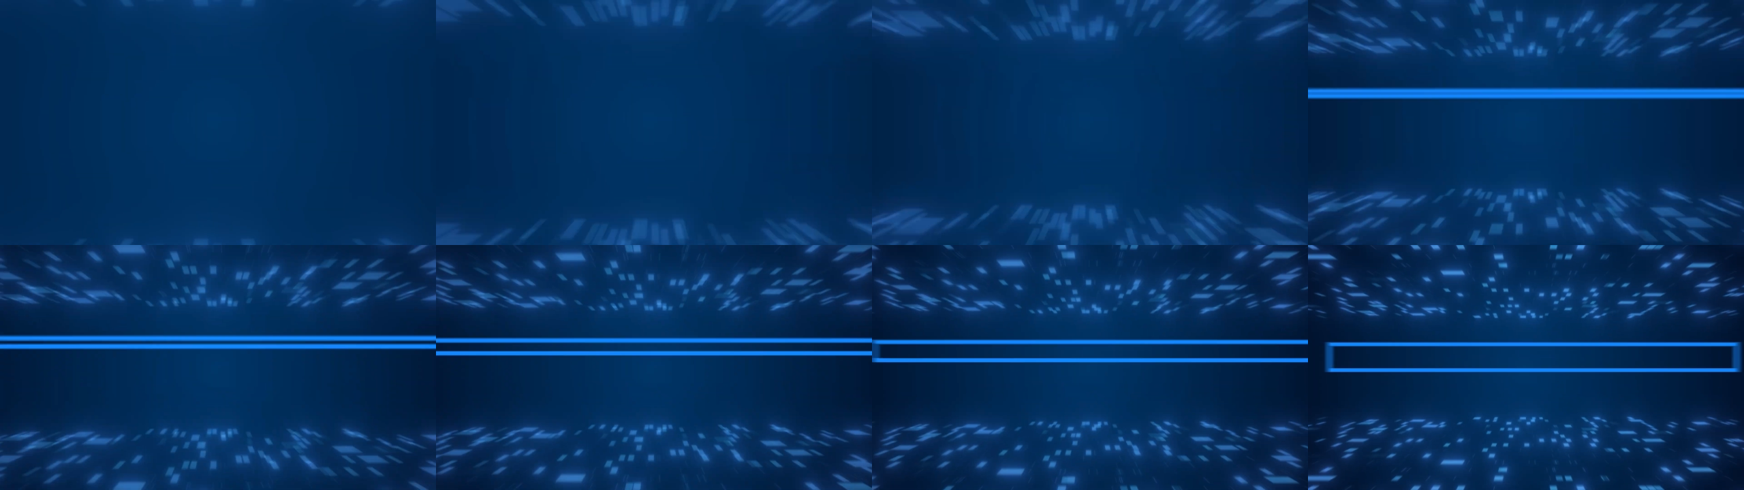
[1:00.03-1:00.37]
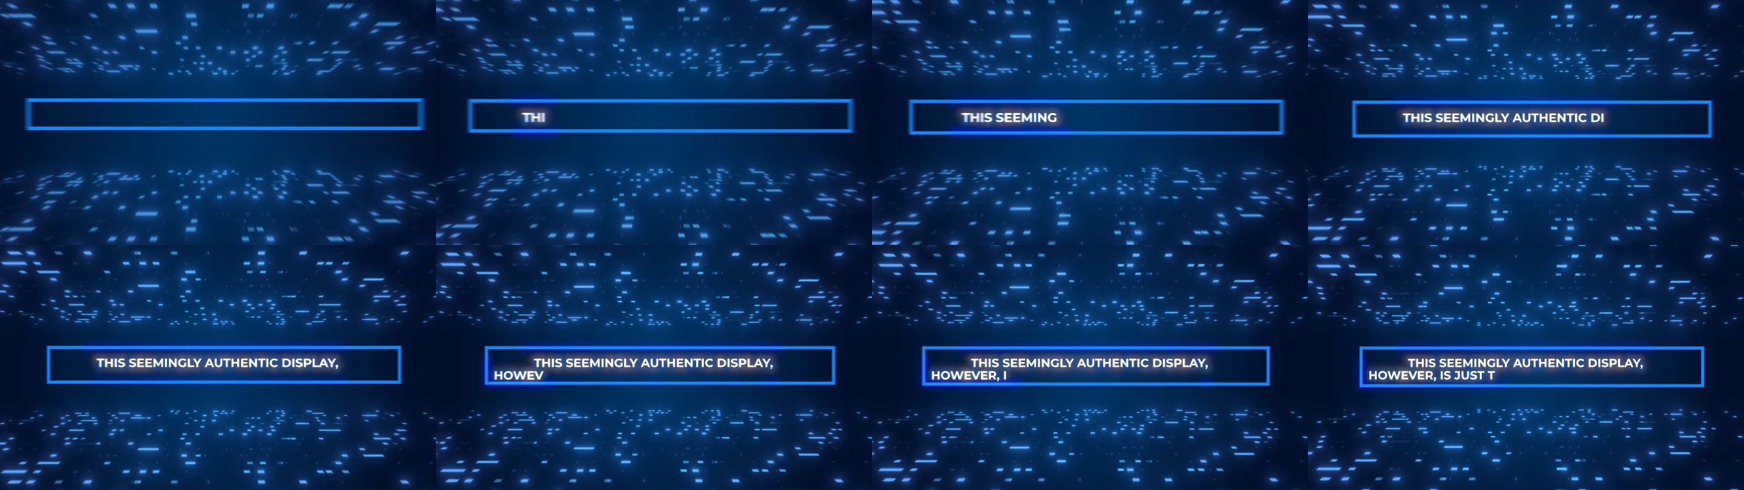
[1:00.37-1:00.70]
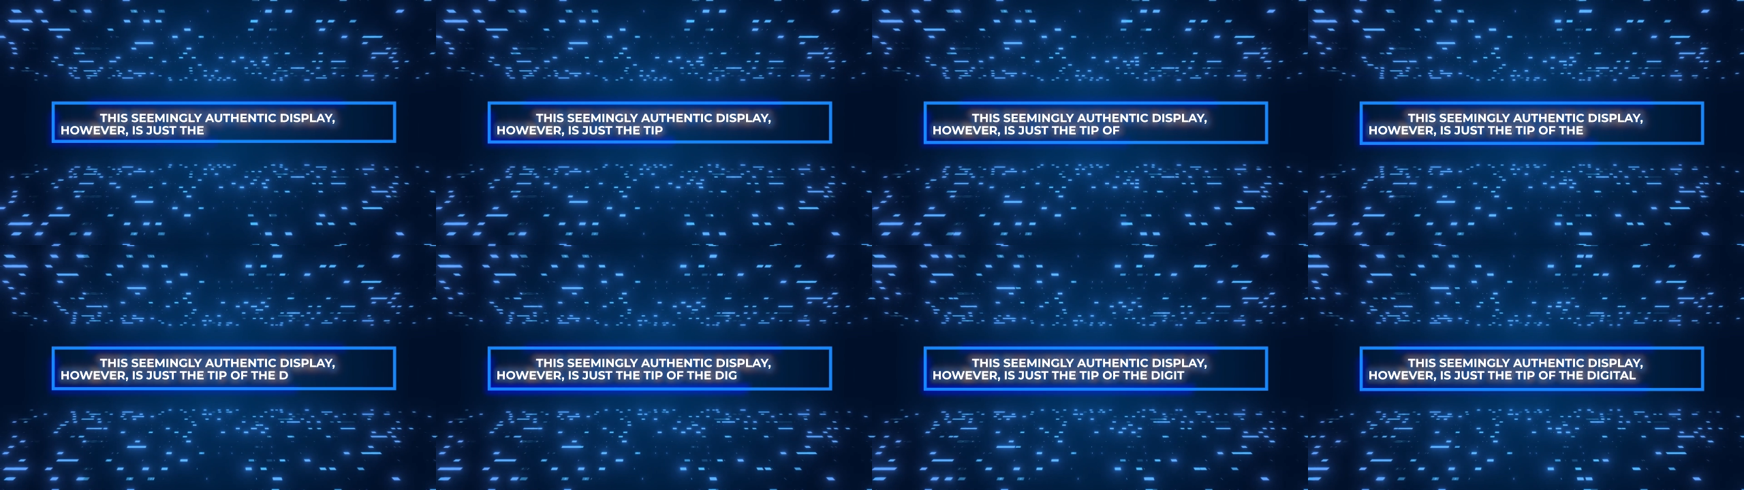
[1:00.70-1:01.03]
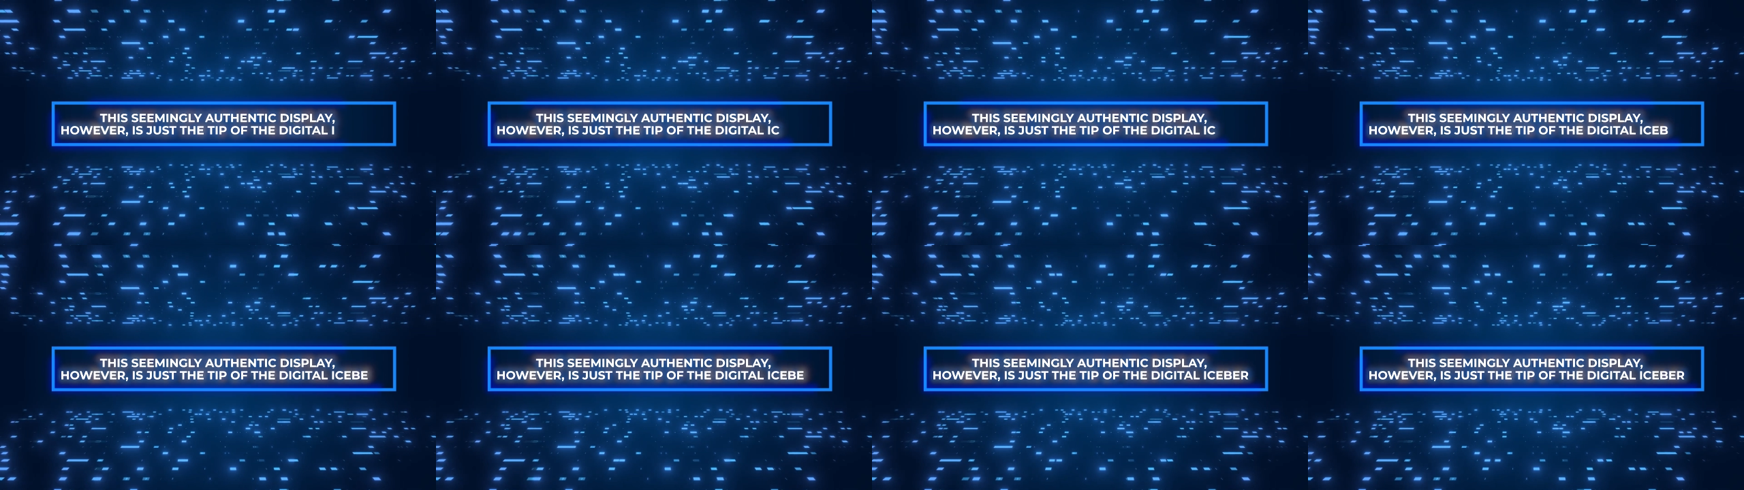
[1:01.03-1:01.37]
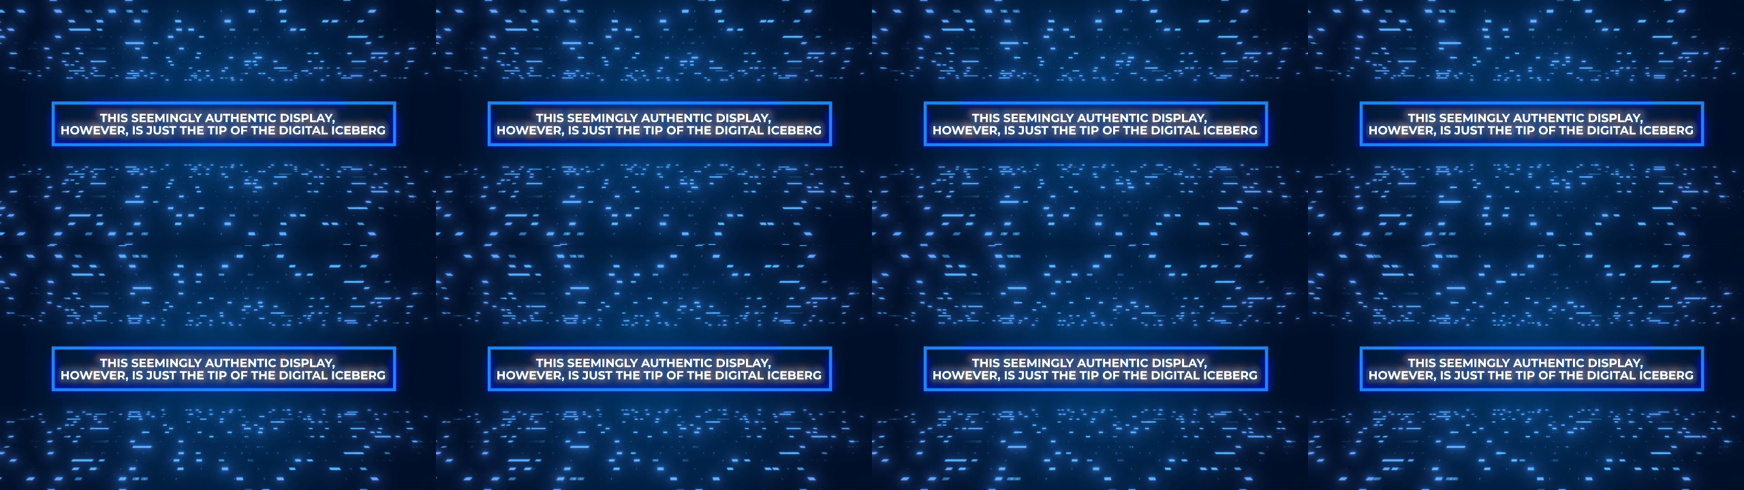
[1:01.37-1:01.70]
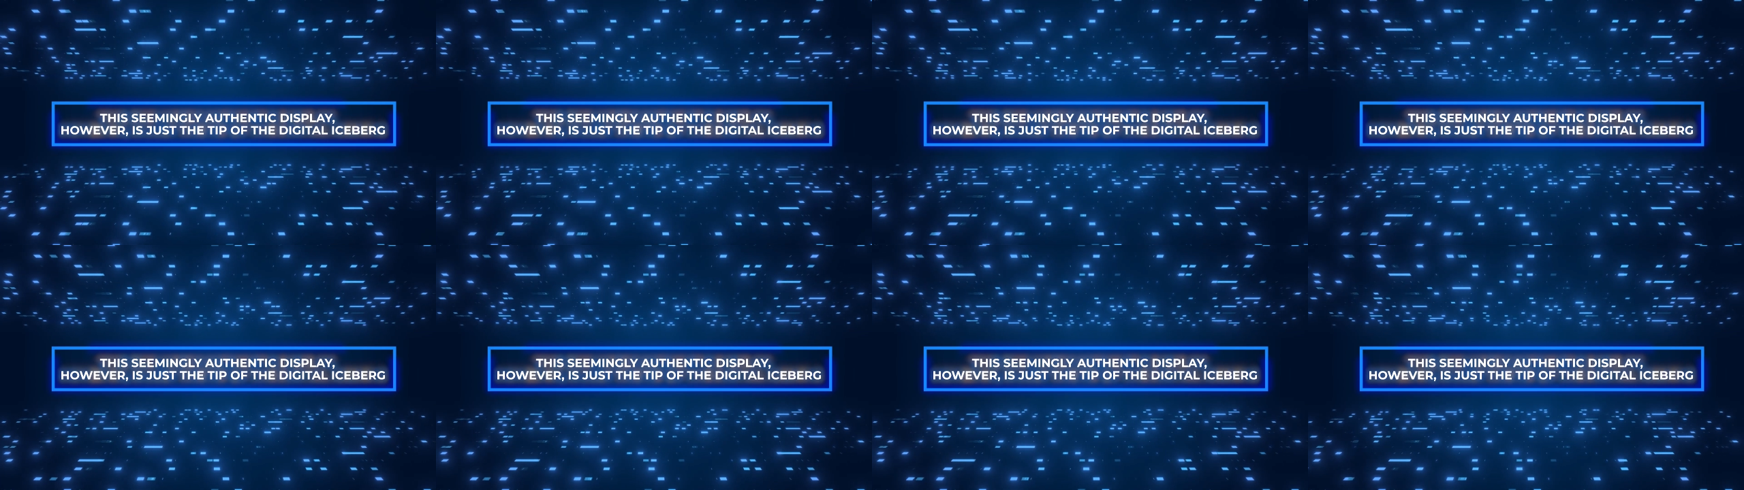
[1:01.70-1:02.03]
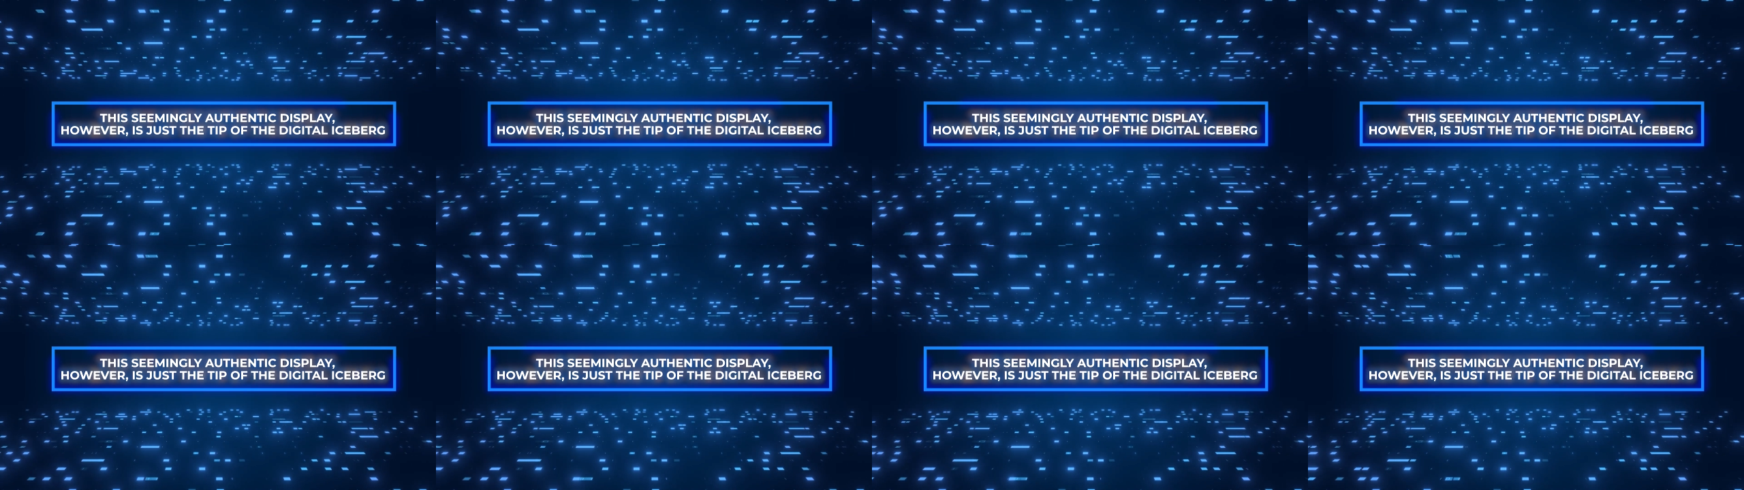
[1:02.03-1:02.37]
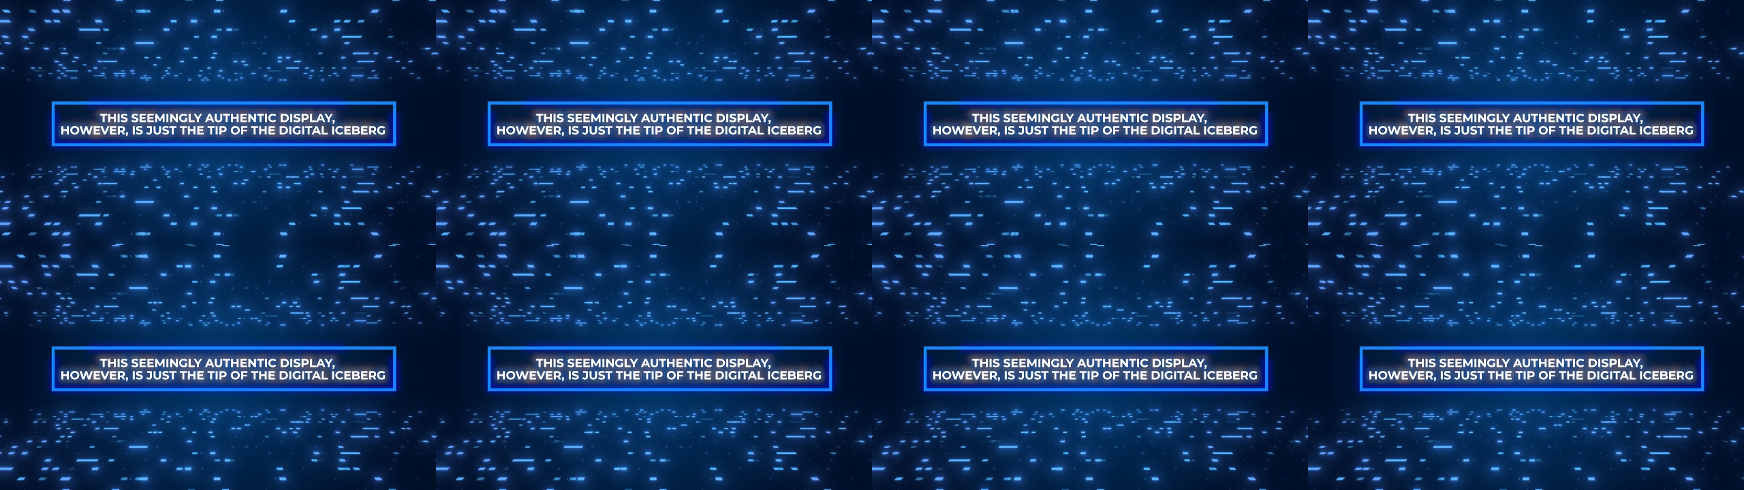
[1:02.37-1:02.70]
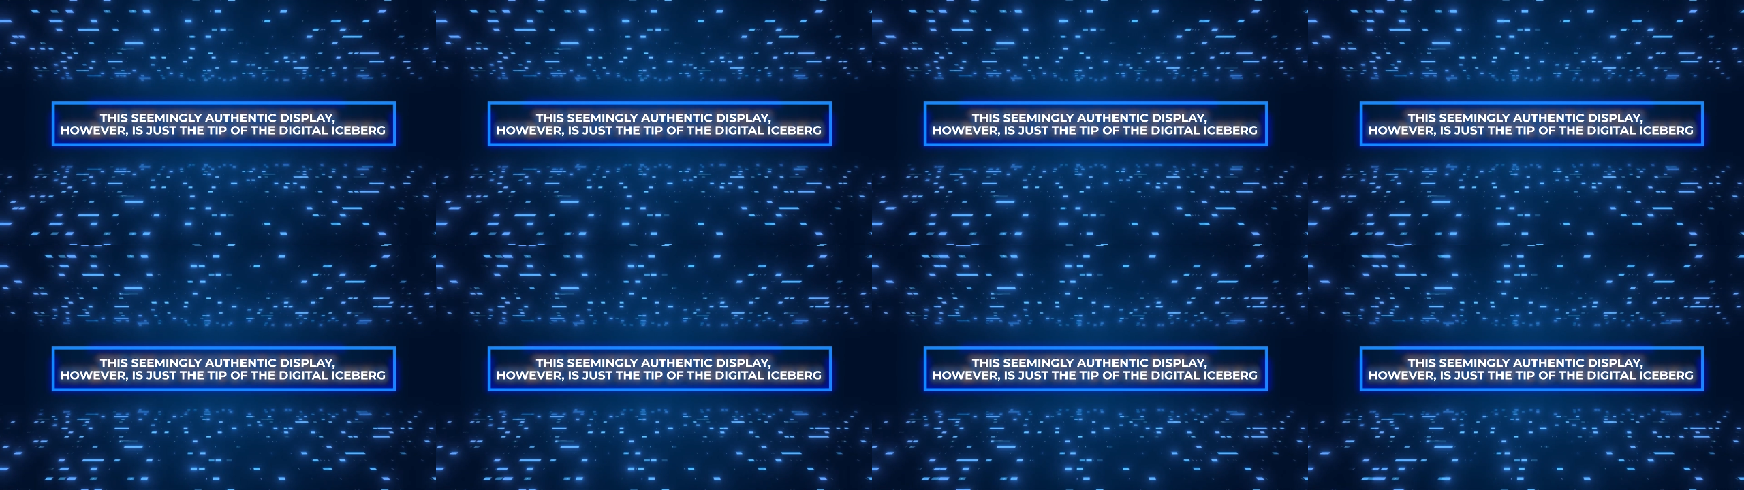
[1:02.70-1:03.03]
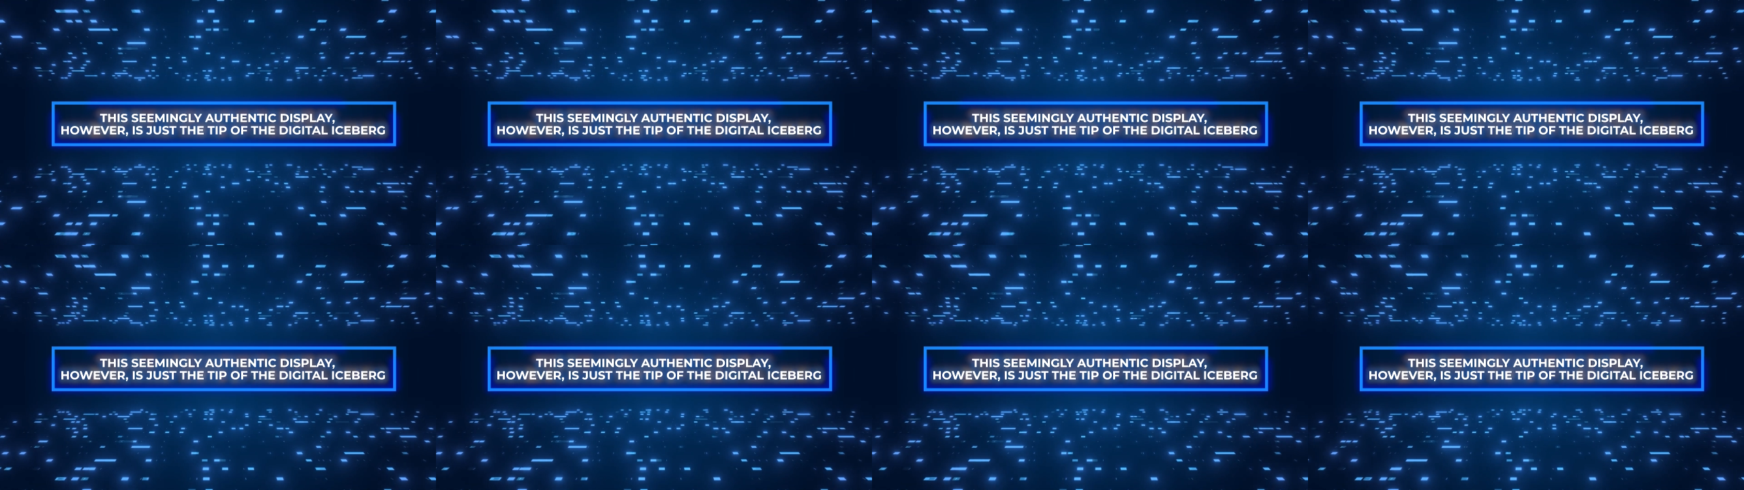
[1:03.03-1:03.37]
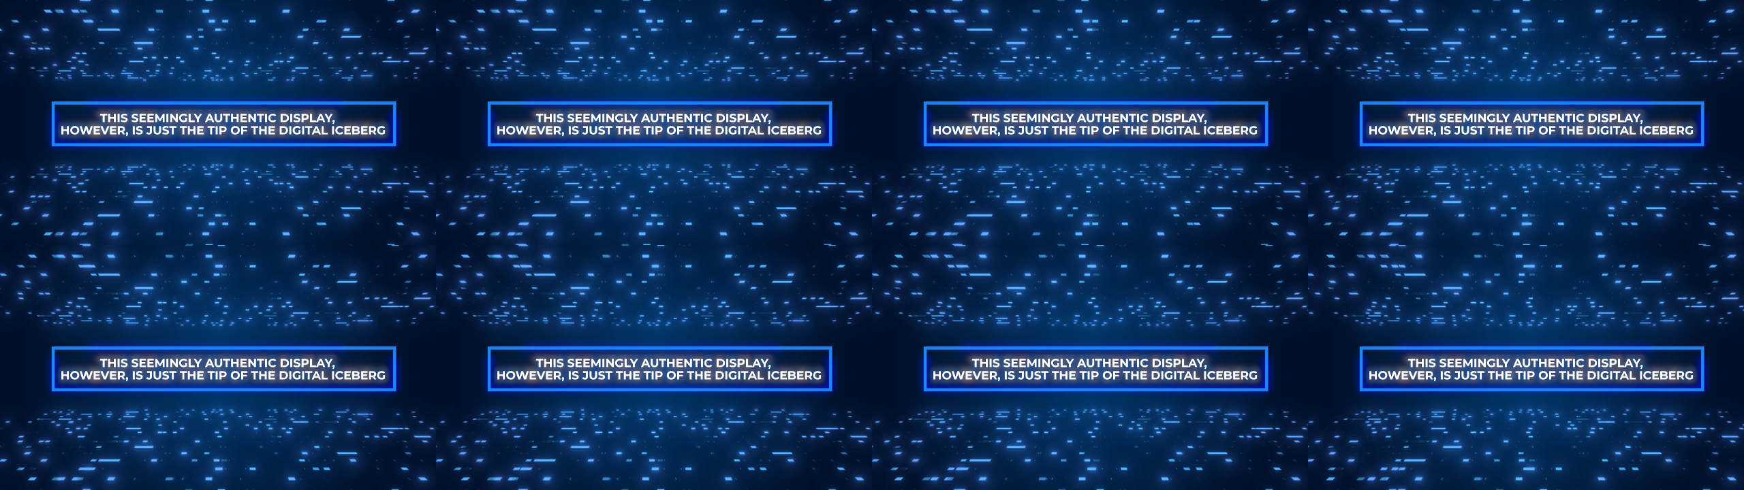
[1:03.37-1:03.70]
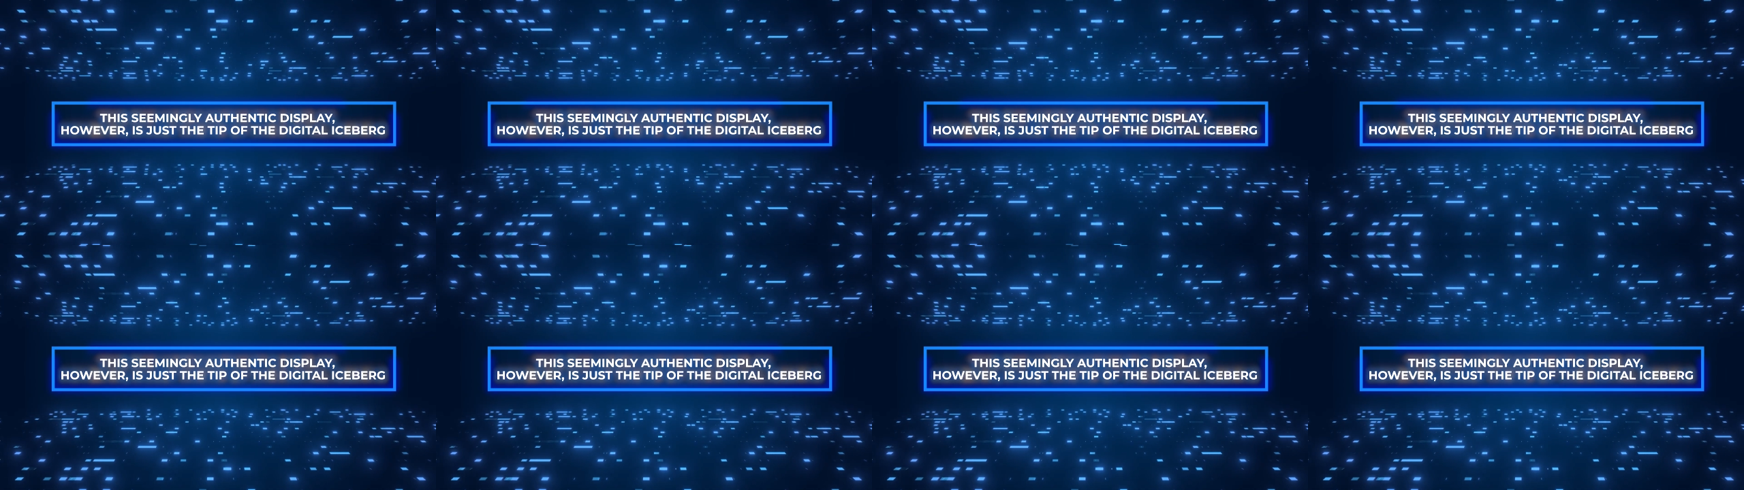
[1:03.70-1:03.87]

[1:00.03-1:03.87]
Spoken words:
[unreadable: no face in view]